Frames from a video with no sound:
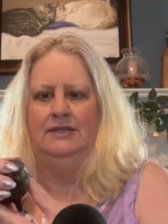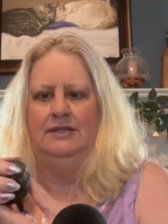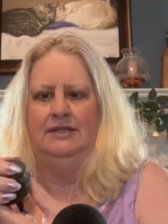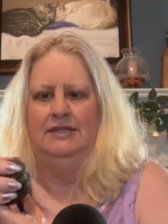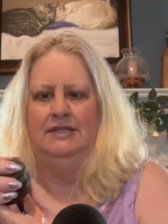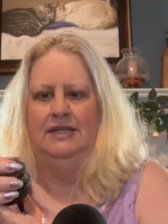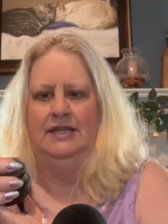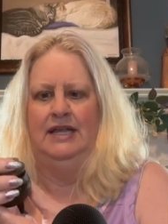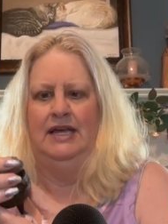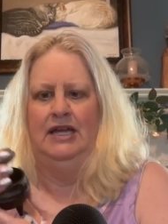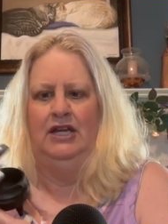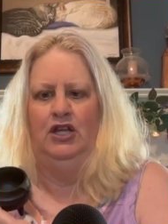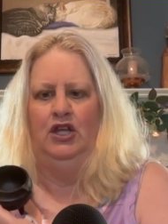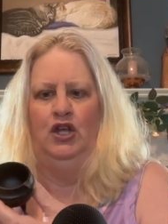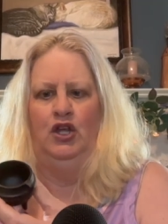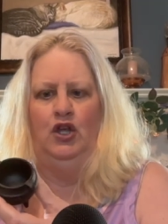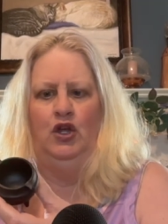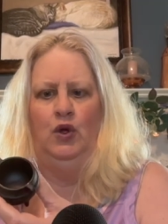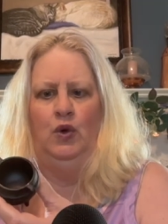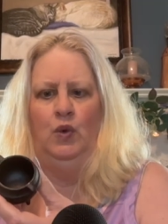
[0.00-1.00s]
Isn't that
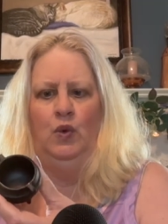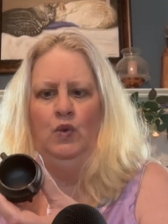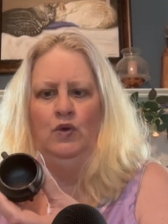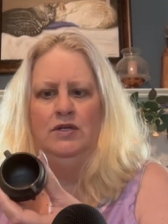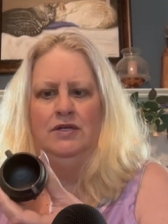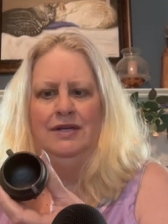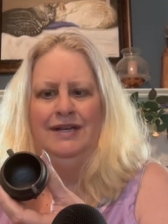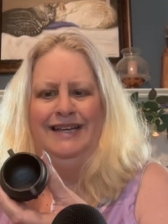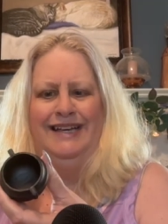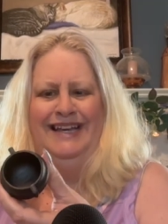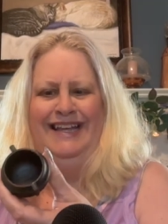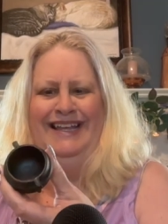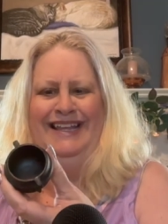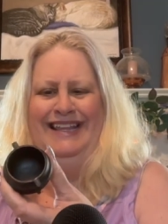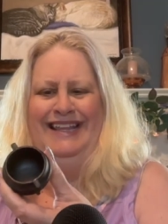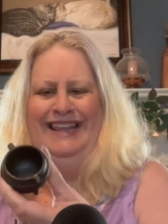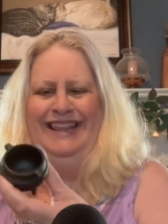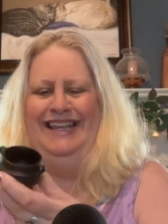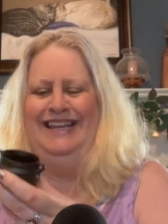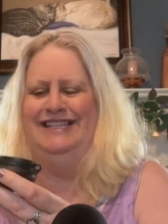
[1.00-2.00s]
cute?
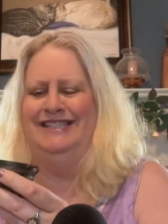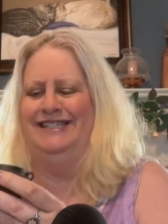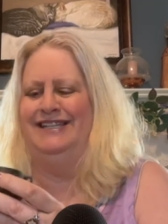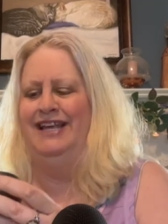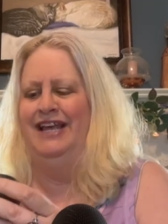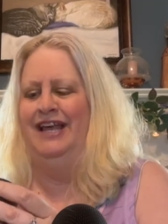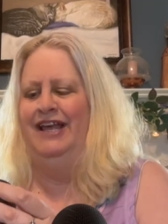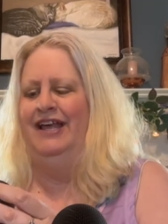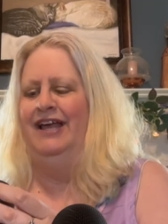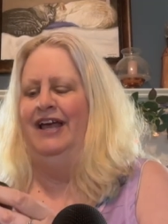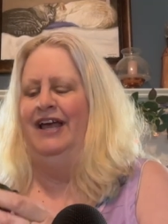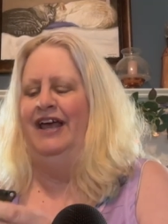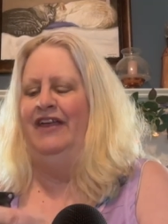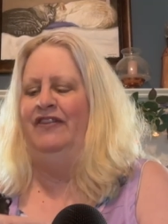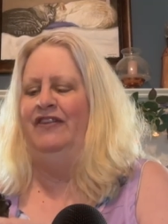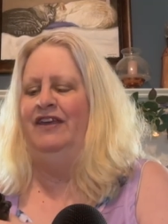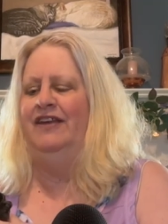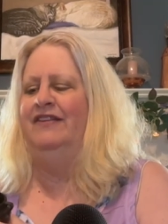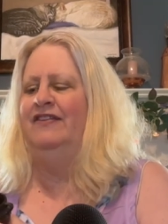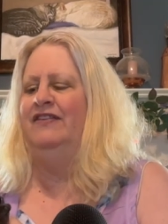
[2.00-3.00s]
I
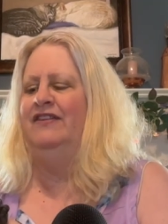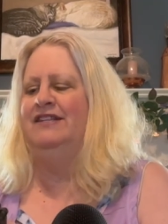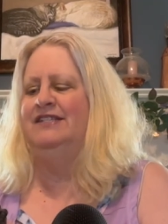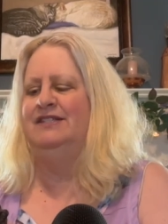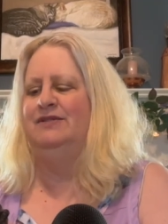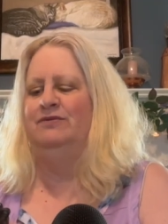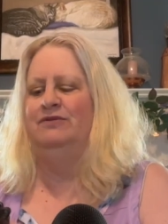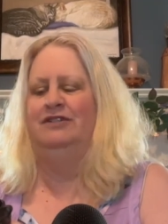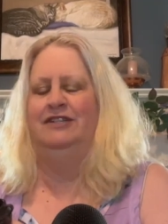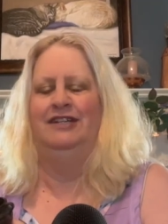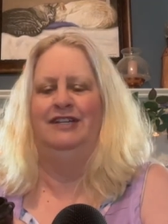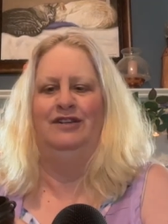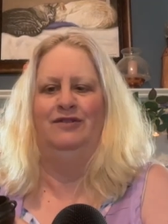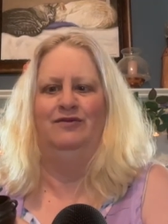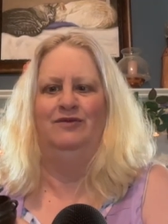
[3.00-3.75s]
think this one